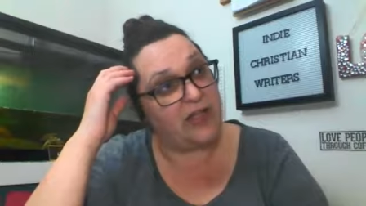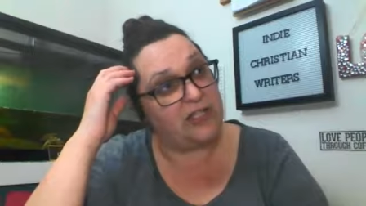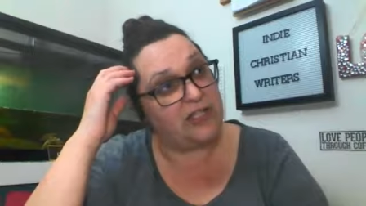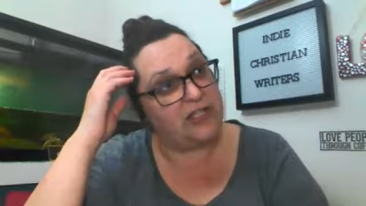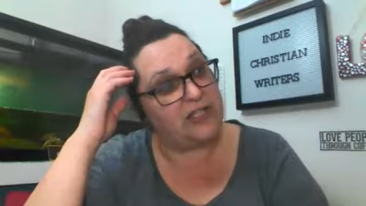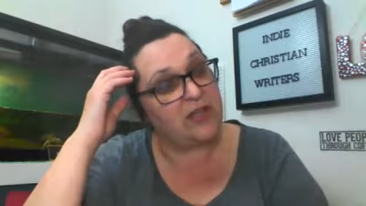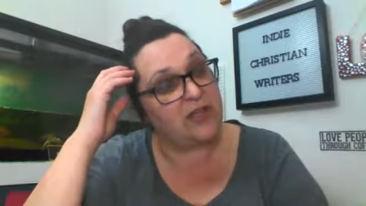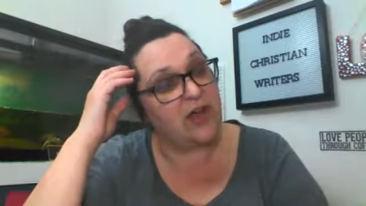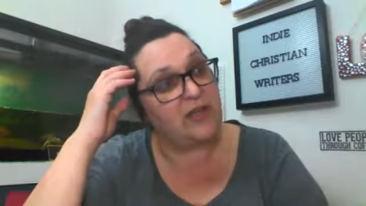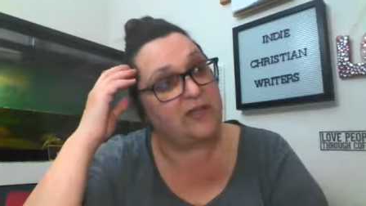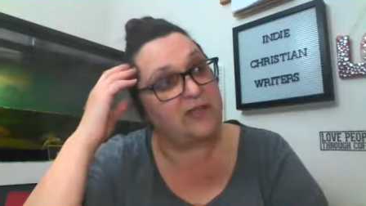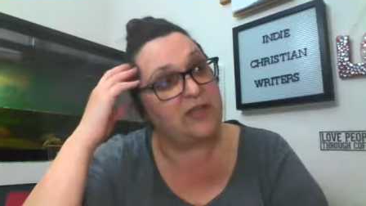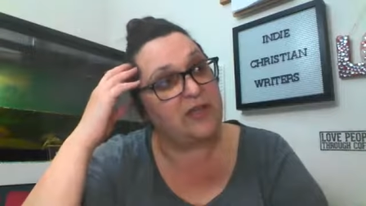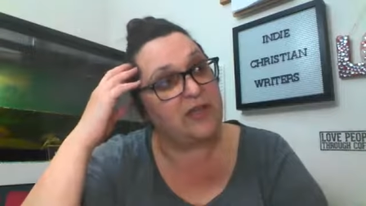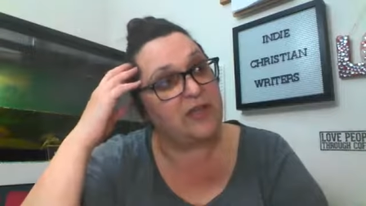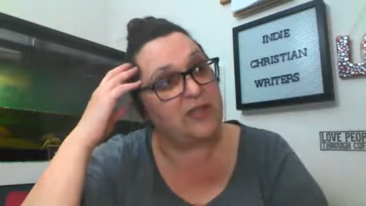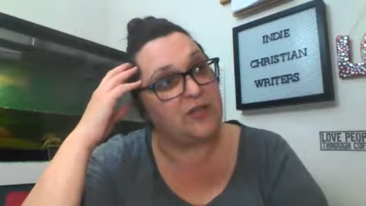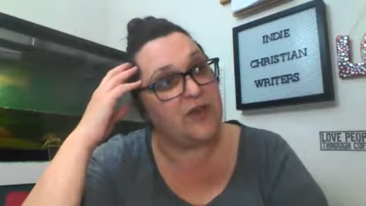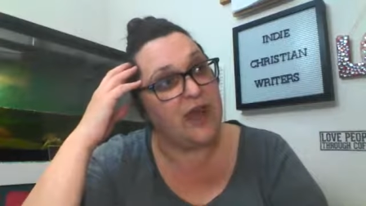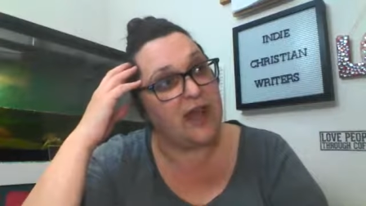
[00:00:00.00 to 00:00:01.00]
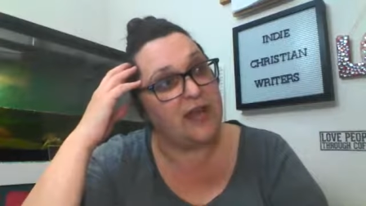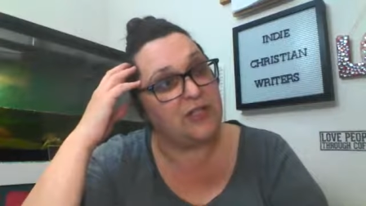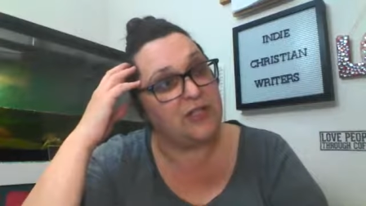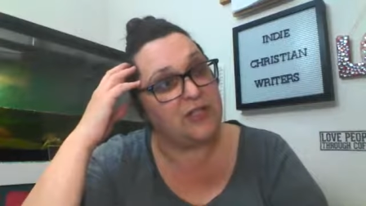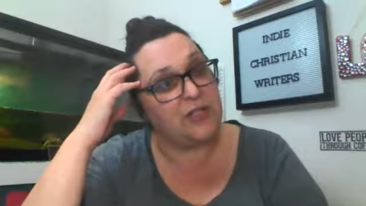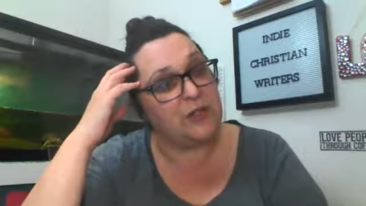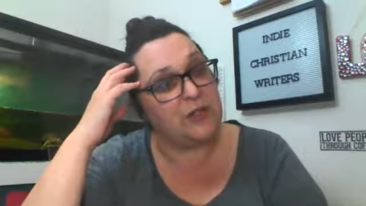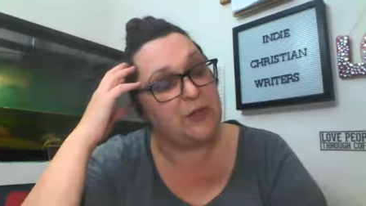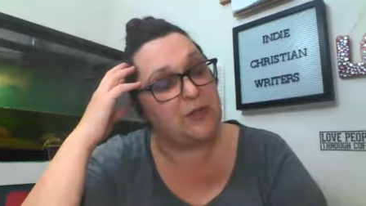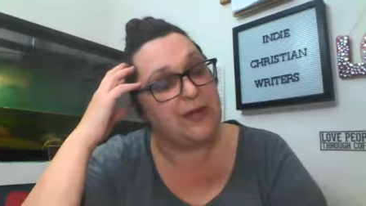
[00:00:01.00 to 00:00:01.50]
she's also going to try to
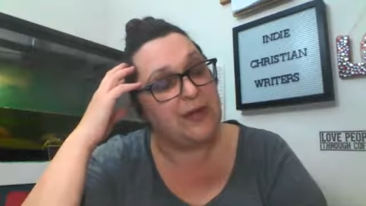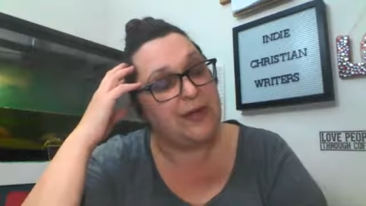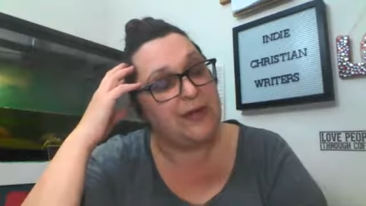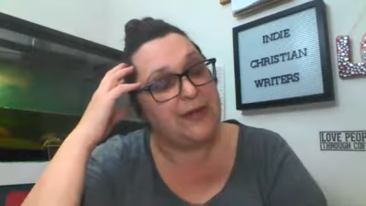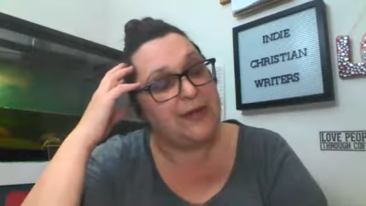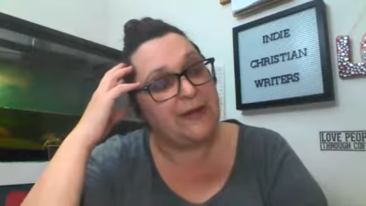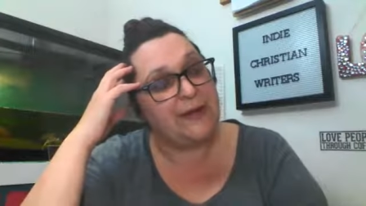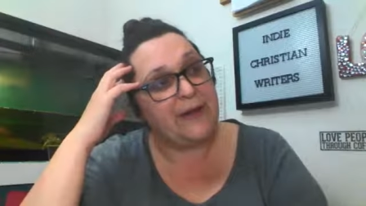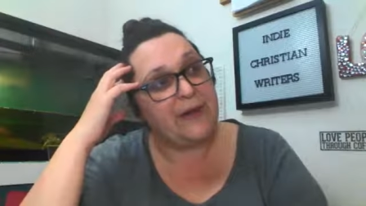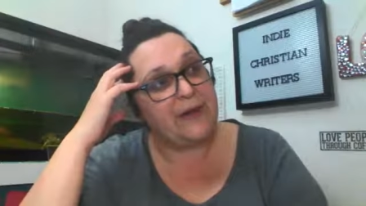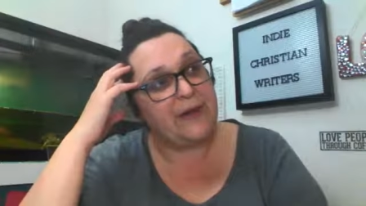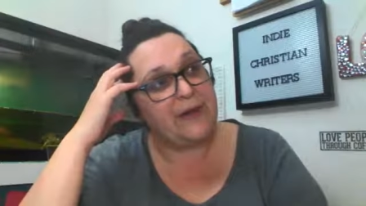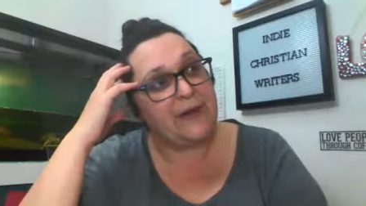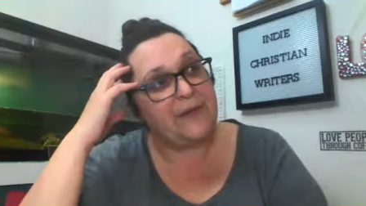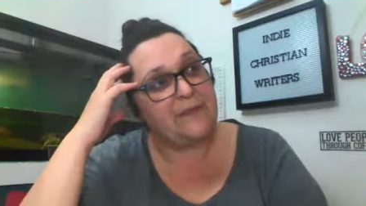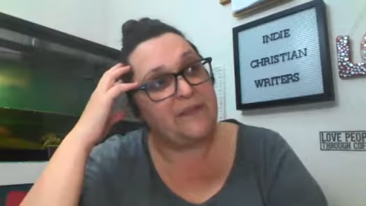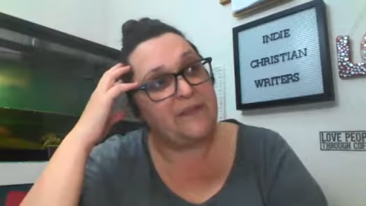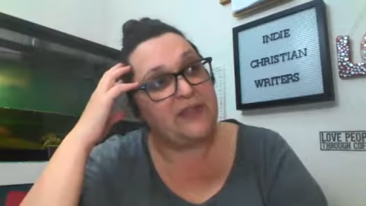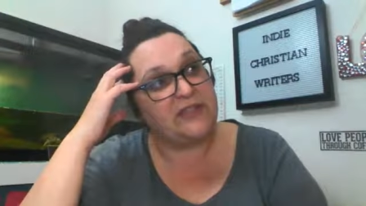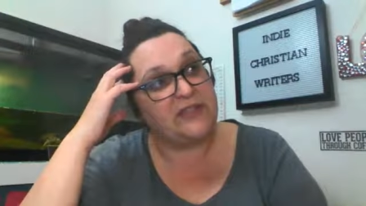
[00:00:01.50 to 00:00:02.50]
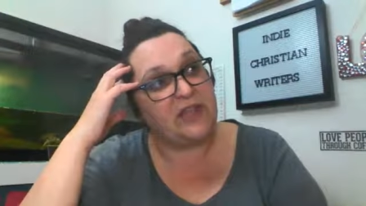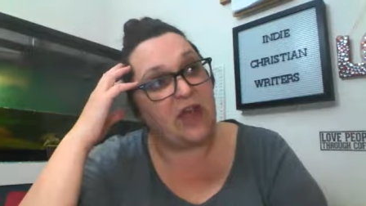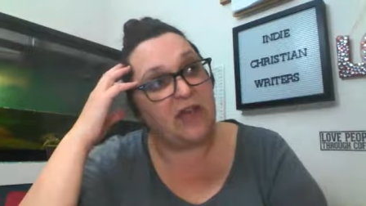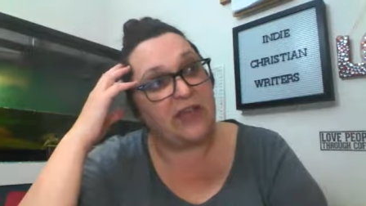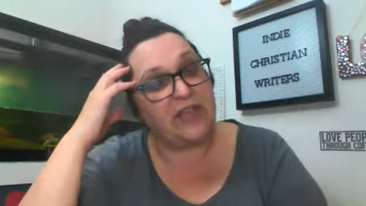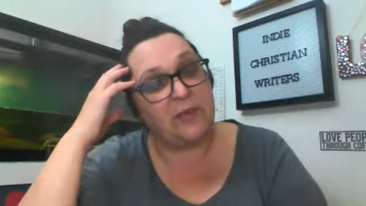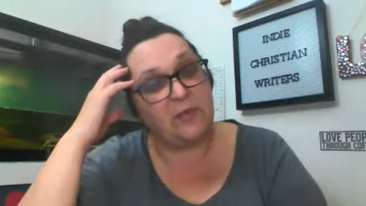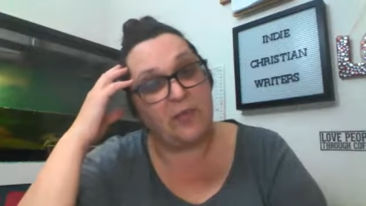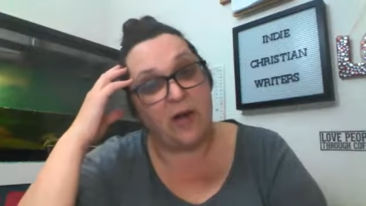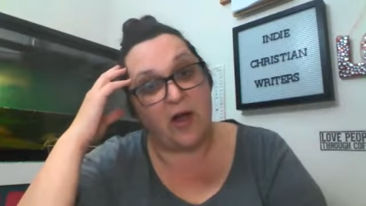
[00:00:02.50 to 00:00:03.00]
do um, the
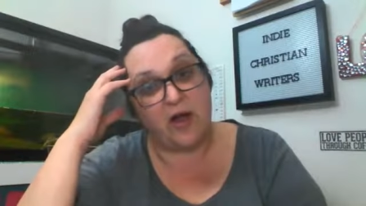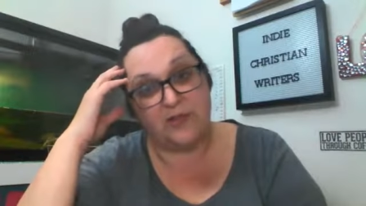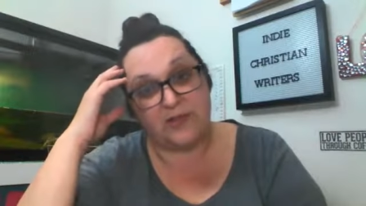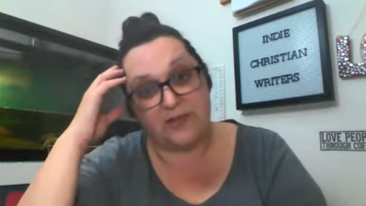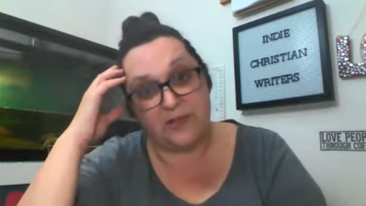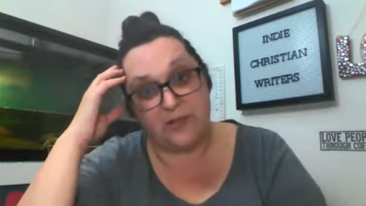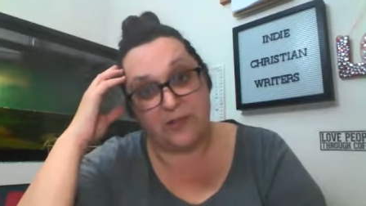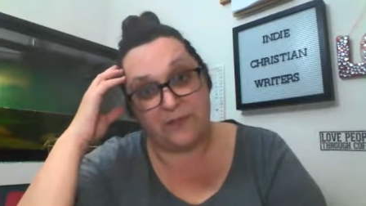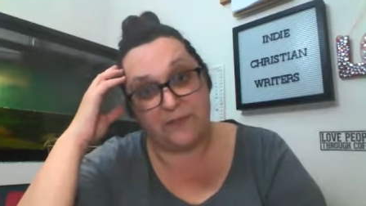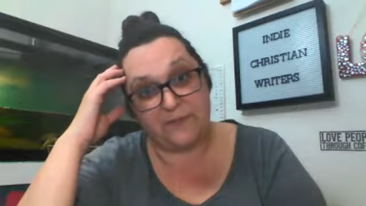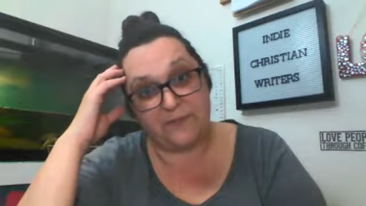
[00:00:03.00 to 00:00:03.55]
Talking Parcel